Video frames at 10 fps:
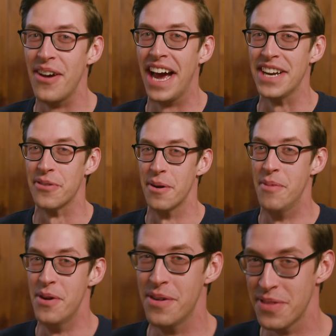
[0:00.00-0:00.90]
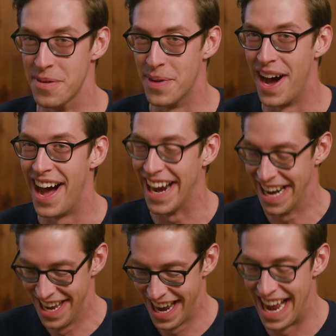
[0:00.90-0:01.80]
you had to remove the pie
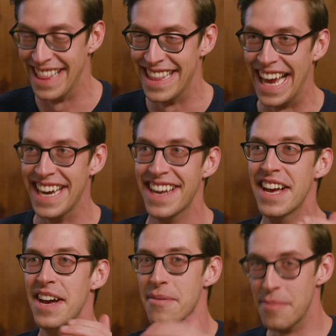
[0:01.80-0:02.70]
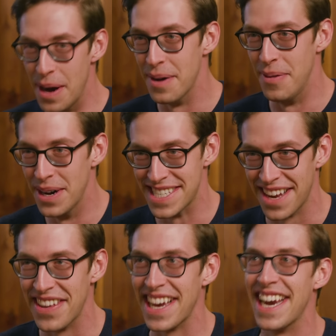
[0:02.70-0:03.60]
and then put
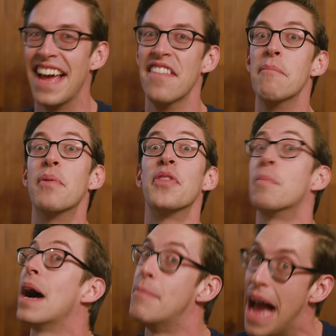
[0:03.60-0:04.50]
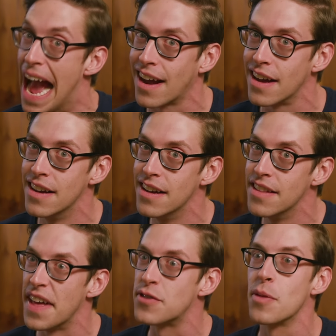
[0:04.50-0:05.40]
something in it and then put the pie back.
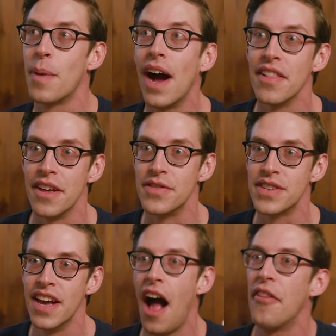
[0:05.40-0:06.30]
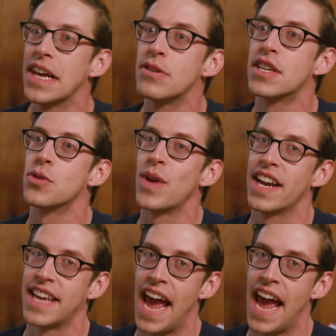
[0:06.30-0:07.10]
That's where the pie lives. I think it was because we had